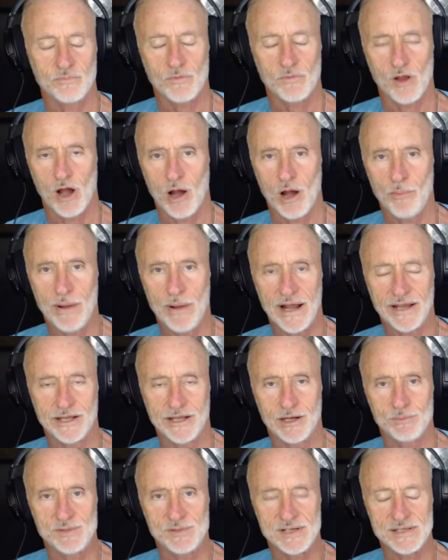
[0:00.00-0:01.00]
I'll back it
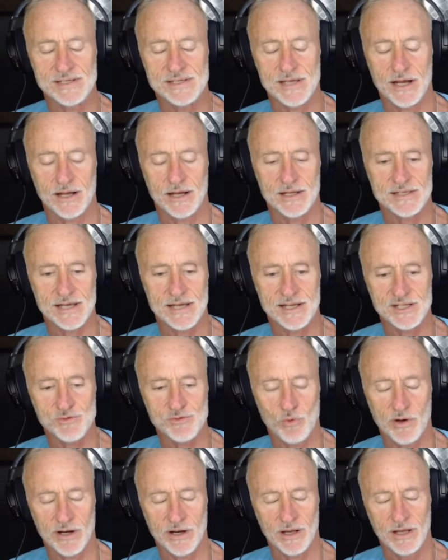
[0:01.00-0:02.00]
up 10 seconds. I
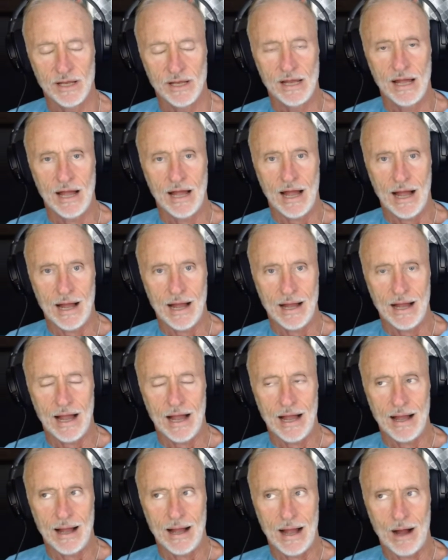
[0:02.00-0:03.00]
want to
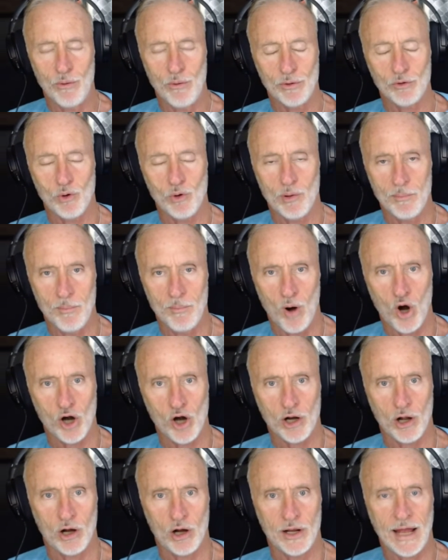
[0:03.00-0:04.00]
remark
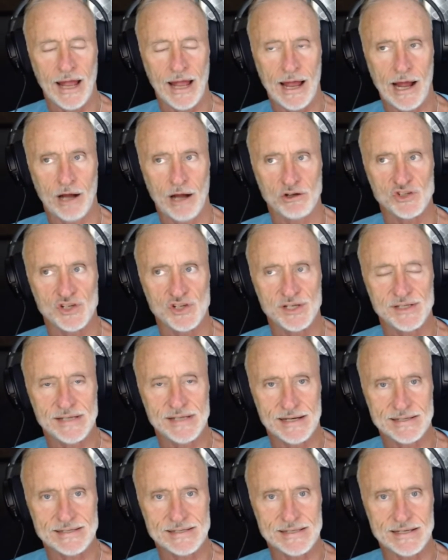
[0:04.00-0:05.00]
on how she
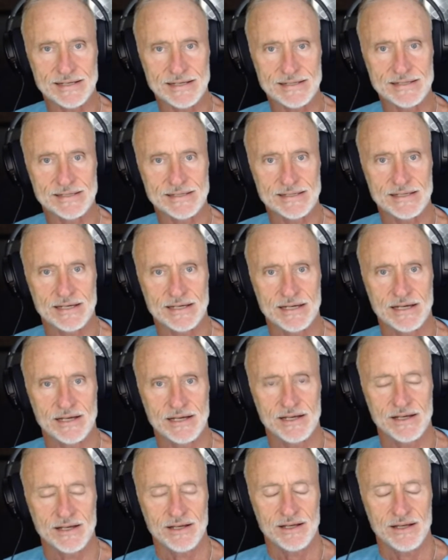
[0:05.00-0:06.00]
does this.
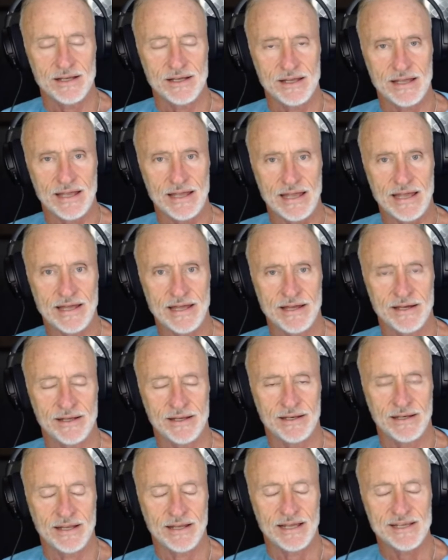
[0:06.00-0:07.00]

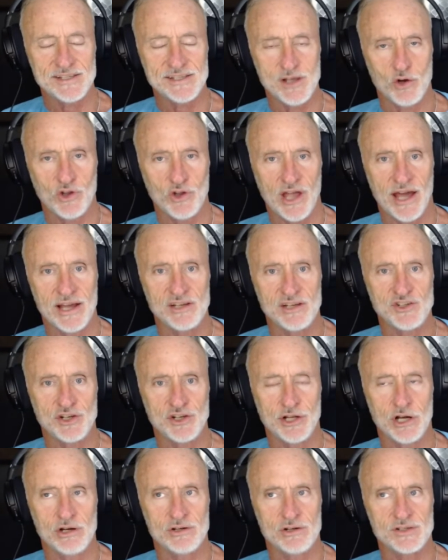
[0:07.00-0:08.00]
And it's okay. She
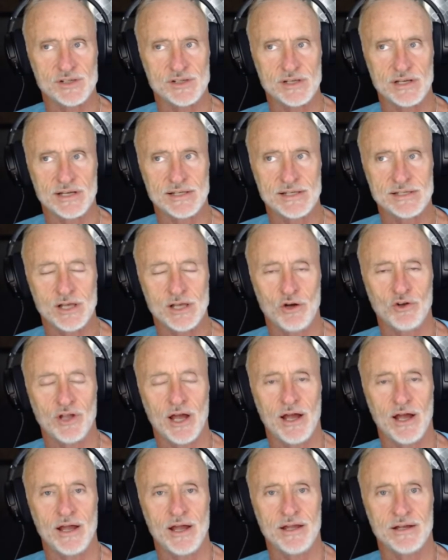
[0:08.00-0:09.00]
goes, it's
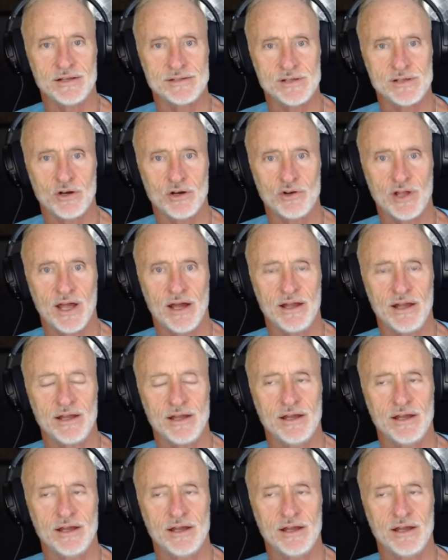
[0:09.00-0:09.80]
okay, it's okay.